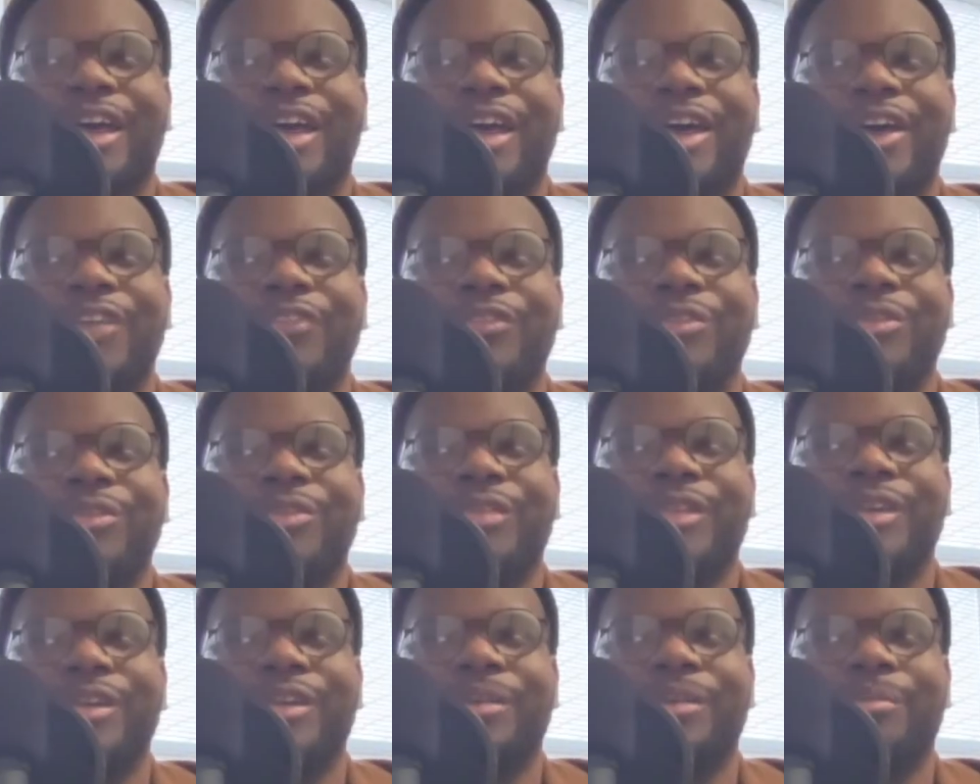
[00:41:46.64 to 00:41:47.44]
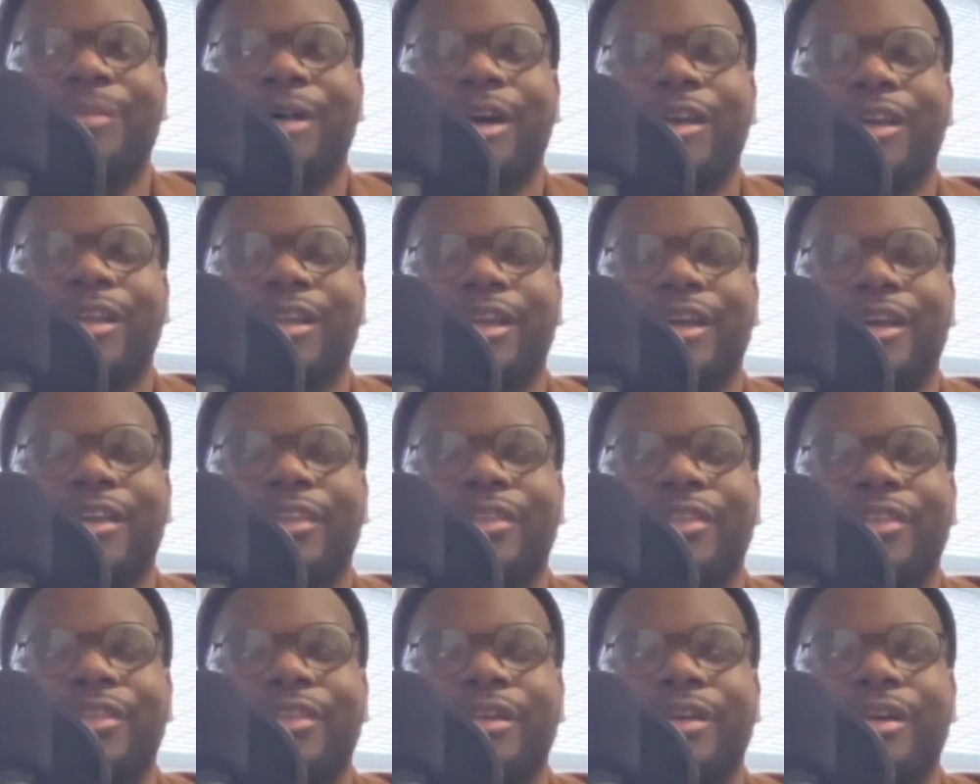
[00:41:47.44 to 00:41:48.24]
if you think about it,
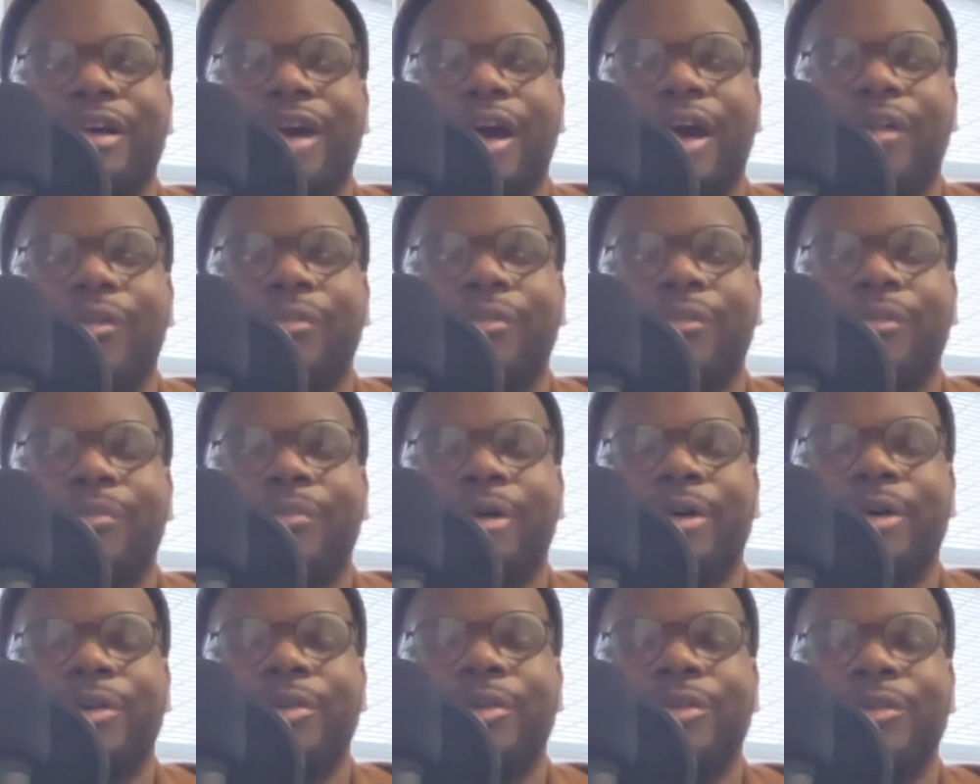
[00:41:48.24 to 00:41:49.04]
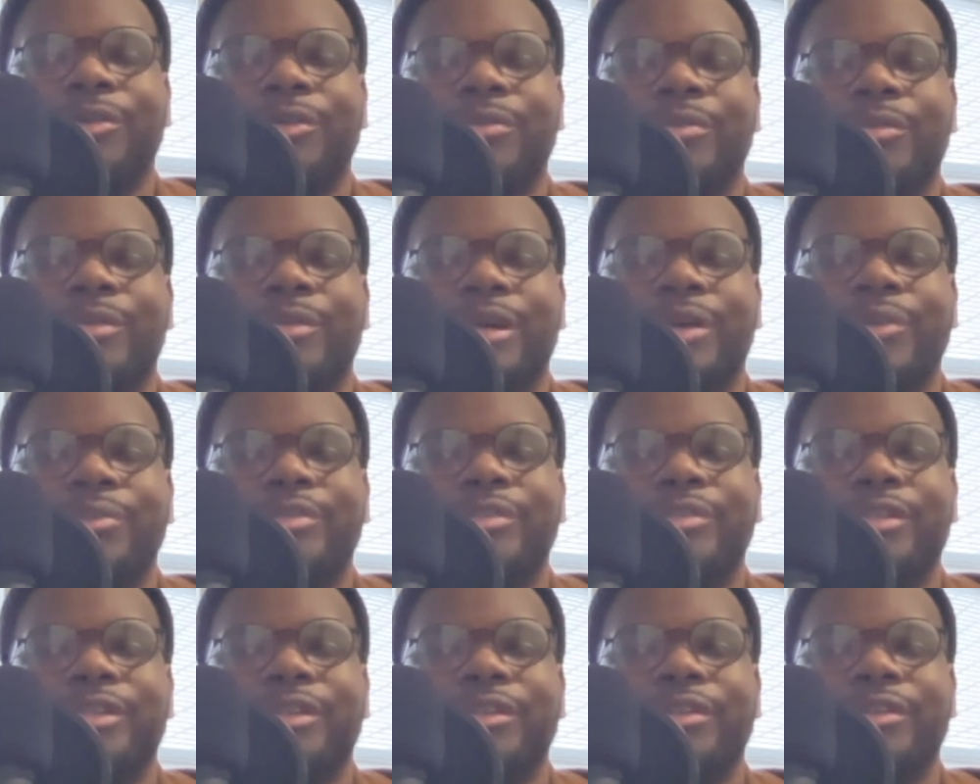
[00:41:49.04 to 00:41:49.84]
like, I don't know about you, when I
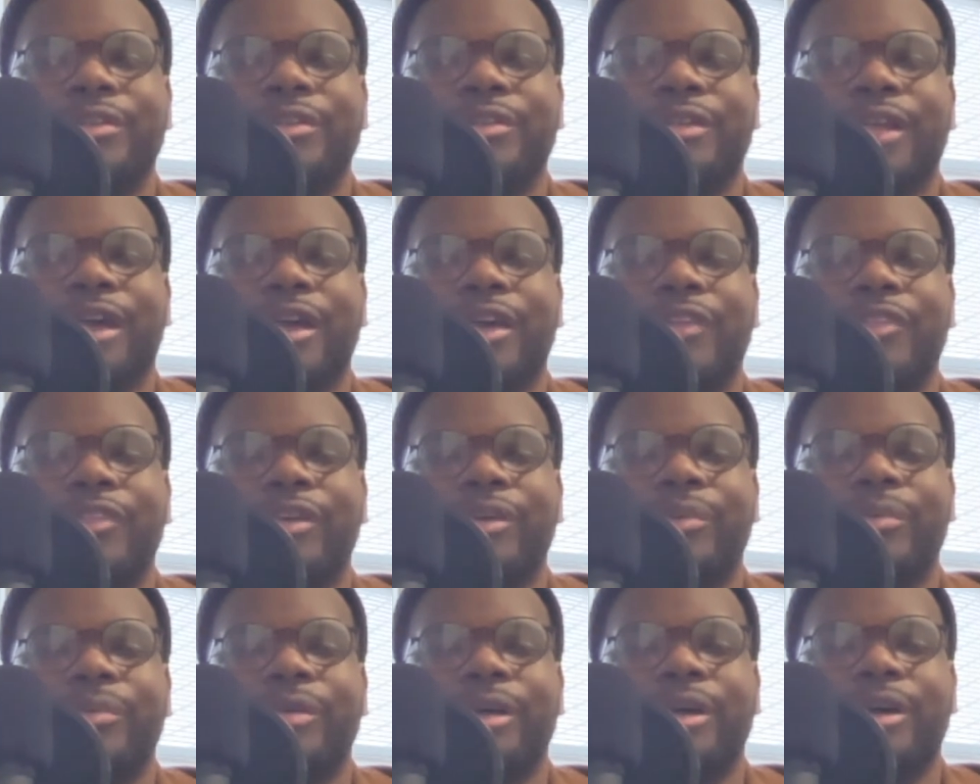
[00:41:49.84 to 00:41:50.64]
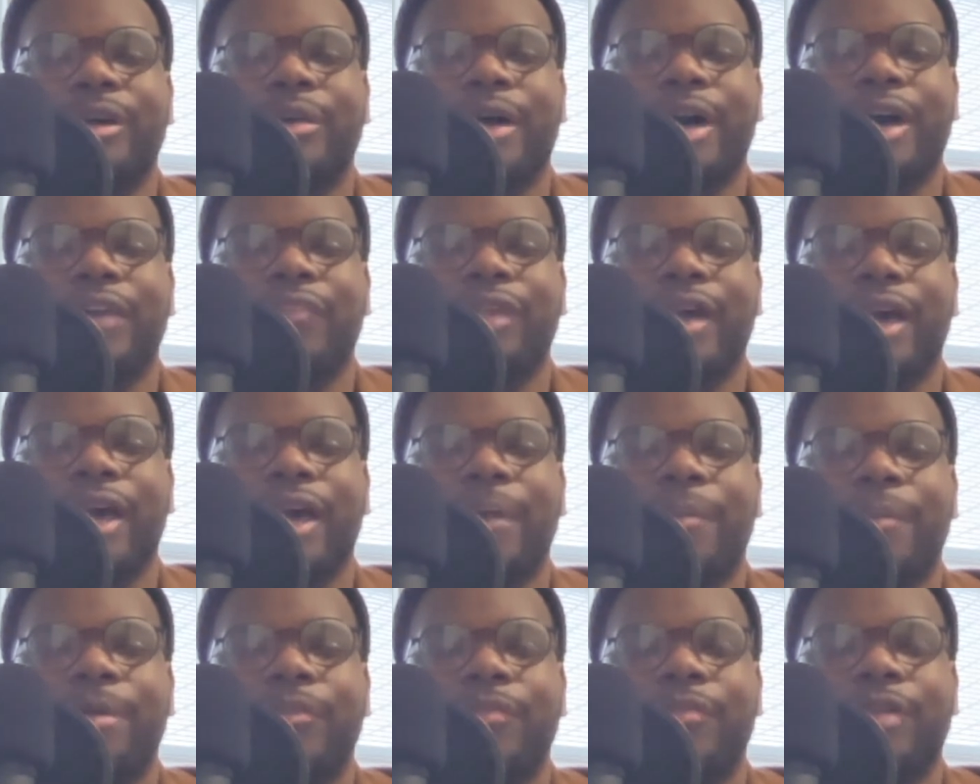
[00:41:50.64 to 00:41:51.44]
was younger, like, I think we all have the
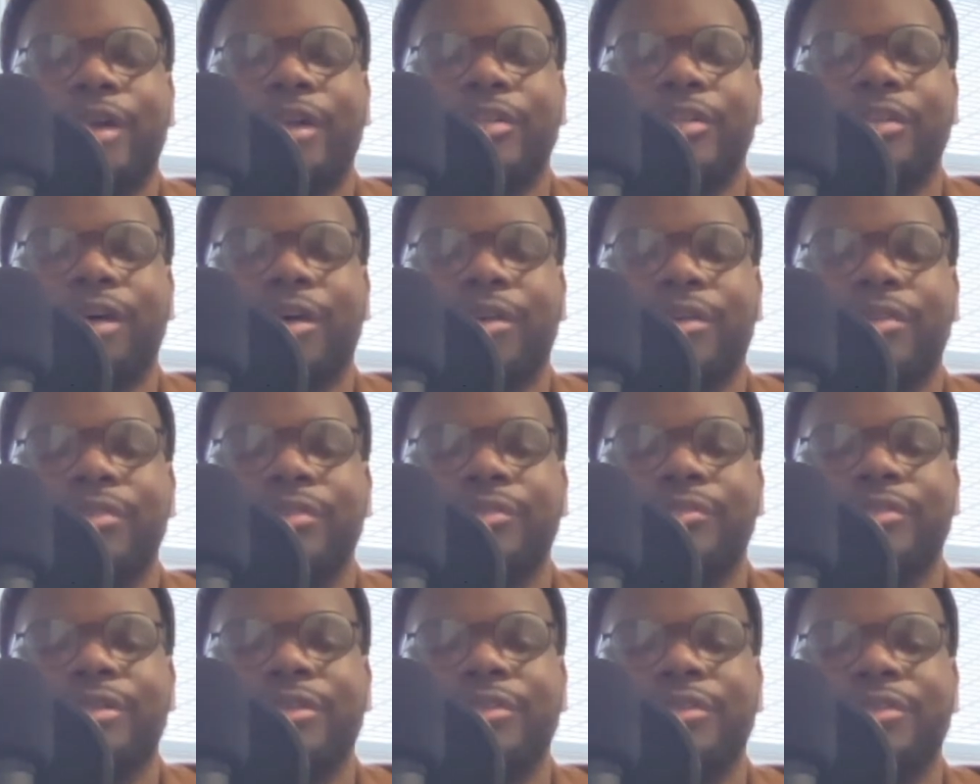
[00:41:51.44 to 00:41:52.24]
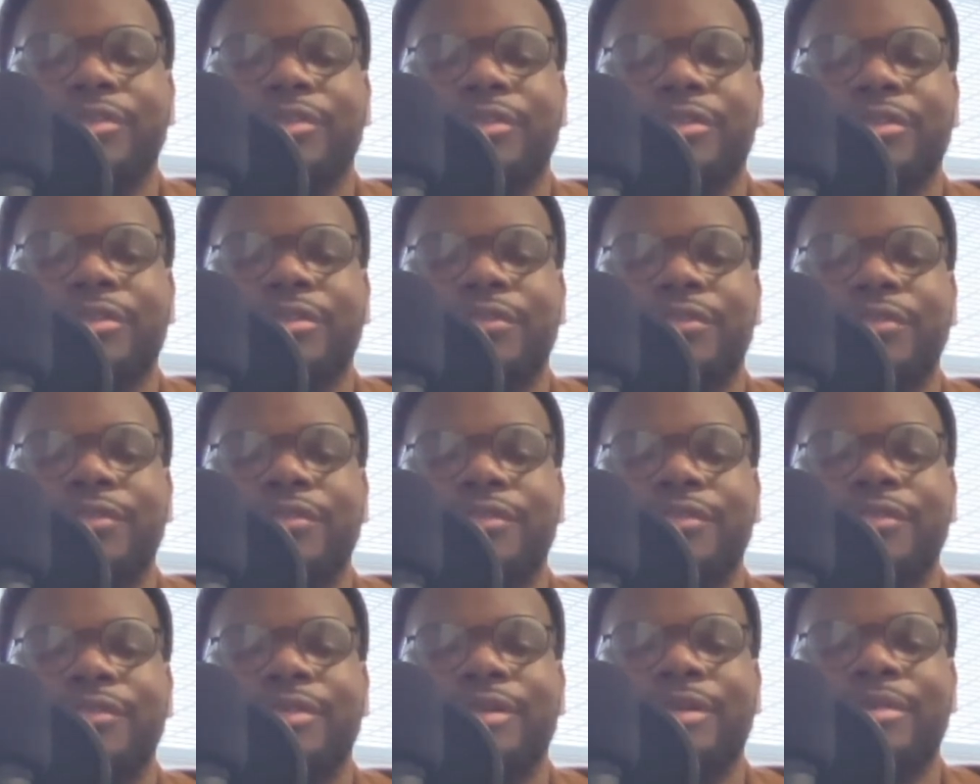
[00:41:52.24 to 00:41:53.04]
habit of like talking to
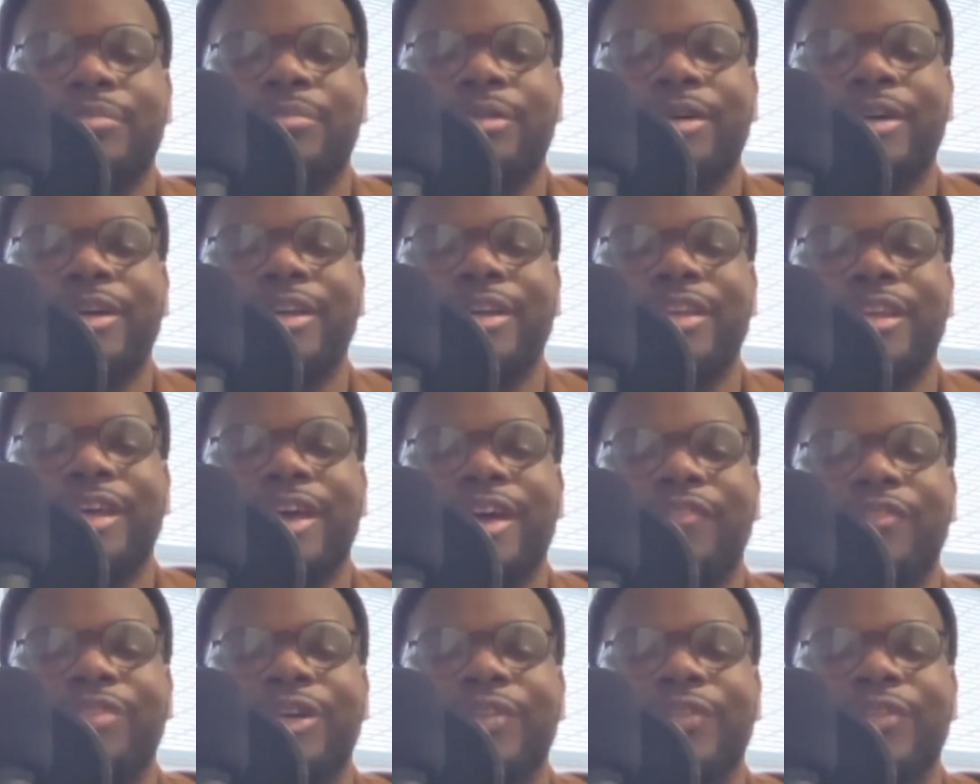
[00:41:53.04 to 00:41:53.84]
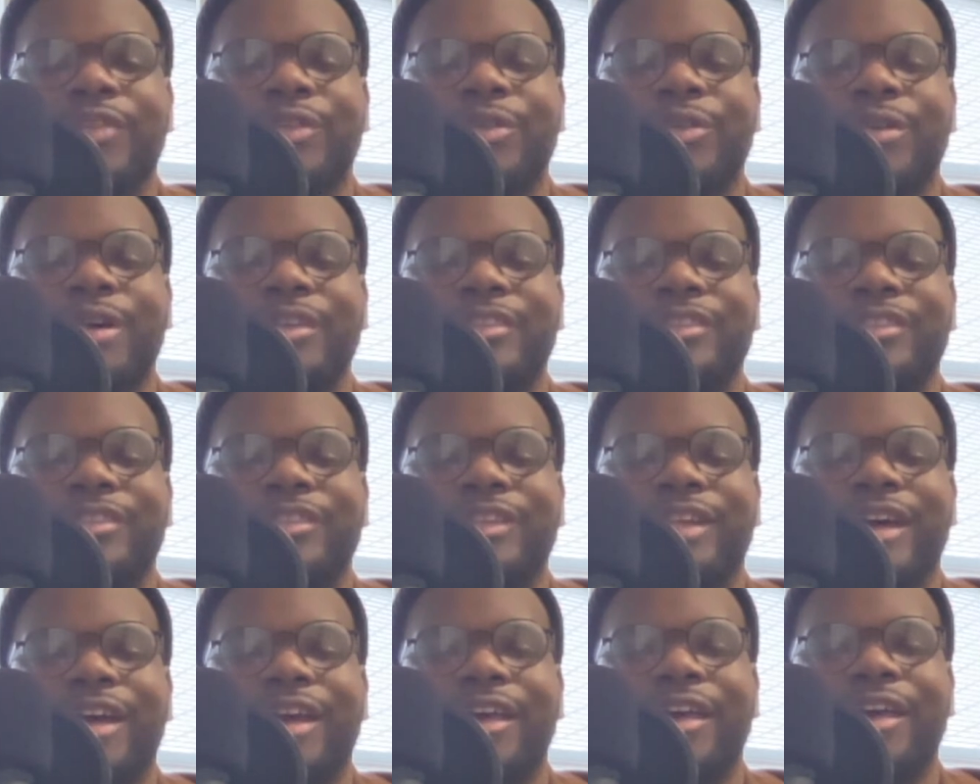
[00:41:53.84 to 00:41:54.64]
ourselves. But have you ever
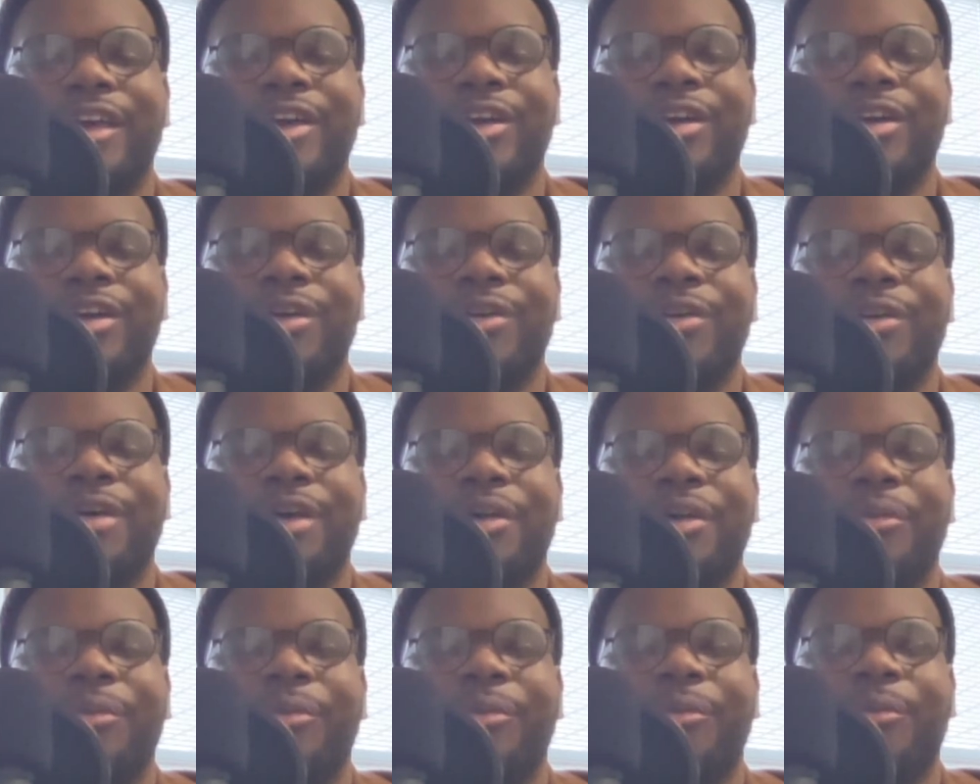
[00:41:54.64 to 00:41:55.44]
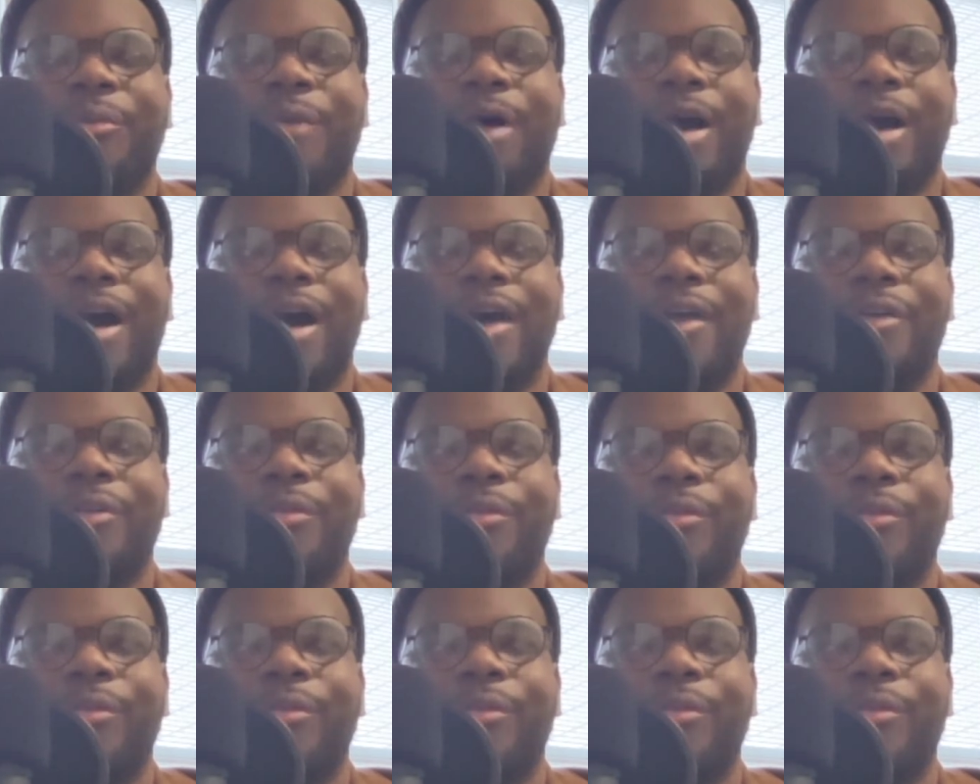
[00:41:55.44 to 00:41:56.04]
questioned, like, okay, why